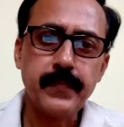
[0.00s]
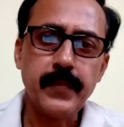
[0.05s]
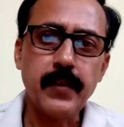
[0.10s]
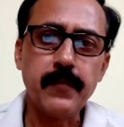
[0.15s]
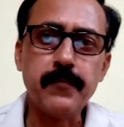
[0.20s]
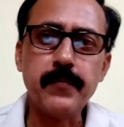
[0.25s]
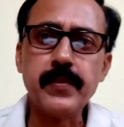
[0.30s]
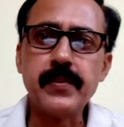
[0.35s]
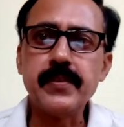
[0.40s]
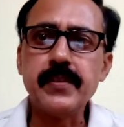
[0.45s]

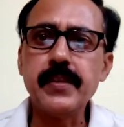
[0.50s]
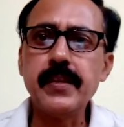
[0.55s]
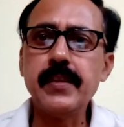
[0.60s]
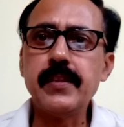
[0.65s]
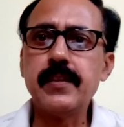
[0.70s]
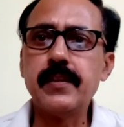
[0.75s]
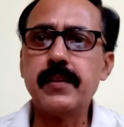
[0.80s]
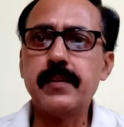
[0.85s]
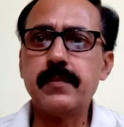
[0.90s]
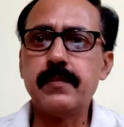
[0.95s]
If we see
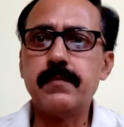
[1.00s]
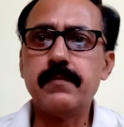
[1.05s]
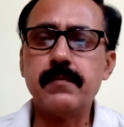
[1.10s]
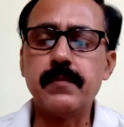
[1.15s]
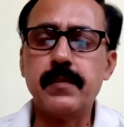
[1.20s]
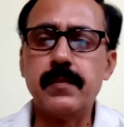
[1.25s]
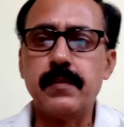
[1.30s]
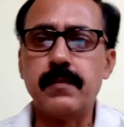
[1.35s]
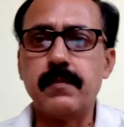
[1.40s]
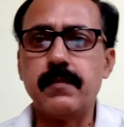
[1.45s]
the
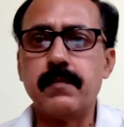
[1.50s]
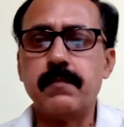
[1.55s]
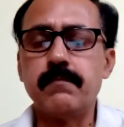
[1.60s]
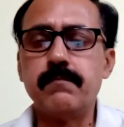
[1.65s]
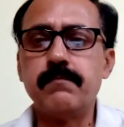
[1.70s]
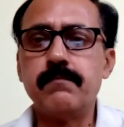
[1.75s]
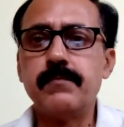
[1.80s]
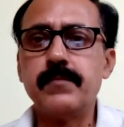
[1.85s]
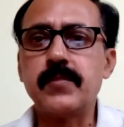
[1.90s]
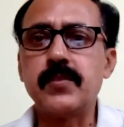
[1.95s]

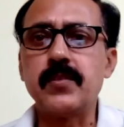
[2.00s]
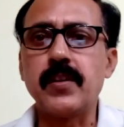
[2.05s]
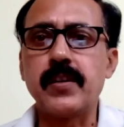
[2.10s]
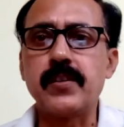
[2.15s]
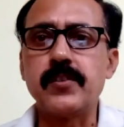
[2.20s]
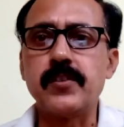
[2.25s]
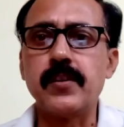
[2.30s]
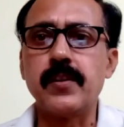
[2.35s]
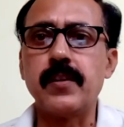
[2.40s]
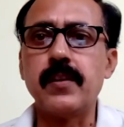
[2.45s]

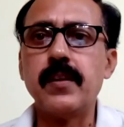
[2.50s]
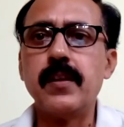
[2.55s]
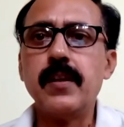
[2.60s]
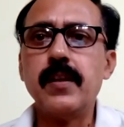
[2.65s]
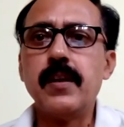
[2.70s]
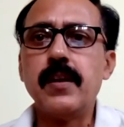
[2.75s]
structure,